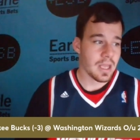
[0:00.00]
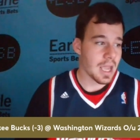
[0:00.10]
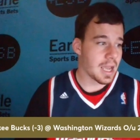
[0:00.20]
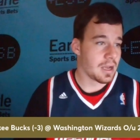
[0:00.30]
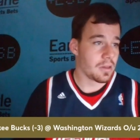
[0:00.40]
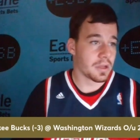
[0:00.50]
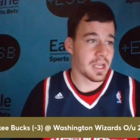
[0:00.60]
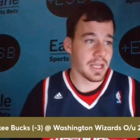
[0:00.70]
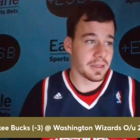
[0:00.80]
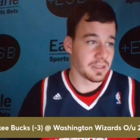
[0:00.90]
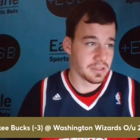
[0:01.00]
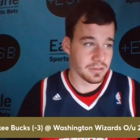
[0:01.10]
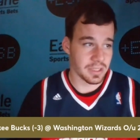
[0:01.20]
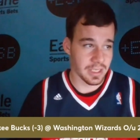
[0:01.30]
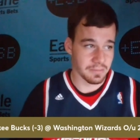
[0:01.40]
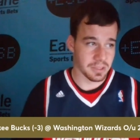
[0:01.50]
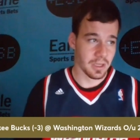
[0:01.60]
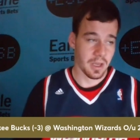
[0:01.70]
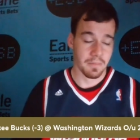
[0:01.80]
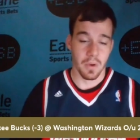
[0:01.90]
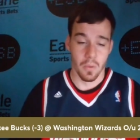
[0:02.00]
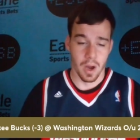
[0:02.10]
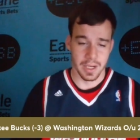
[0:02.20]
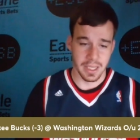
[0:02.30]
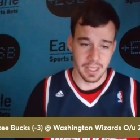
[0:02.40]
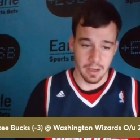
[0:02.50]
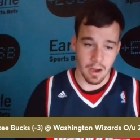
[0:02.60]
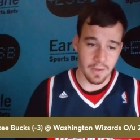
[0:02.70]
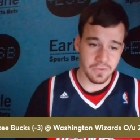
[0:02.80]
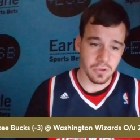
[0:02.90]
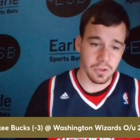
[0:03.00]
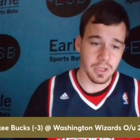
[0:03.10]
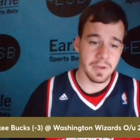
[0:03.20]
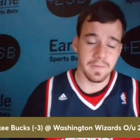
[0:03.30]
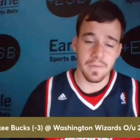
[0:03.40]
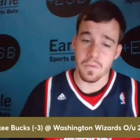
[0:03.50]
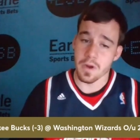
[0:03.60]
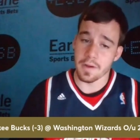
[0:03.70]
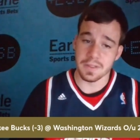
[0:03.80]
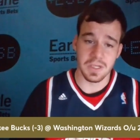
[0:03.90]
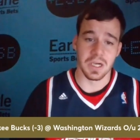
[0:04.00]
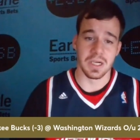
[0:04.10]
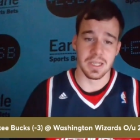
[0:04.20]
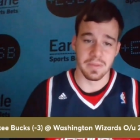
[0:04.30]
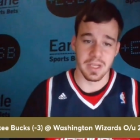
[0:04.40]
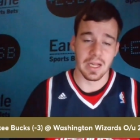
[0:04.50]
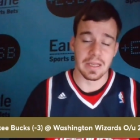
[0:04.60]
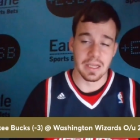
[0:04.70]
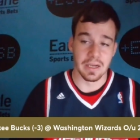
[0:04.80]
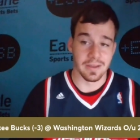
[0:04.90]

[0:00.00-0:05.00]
And looking at these two teams, Milwaukee off to a little bit of a rough start in the beginning of the year.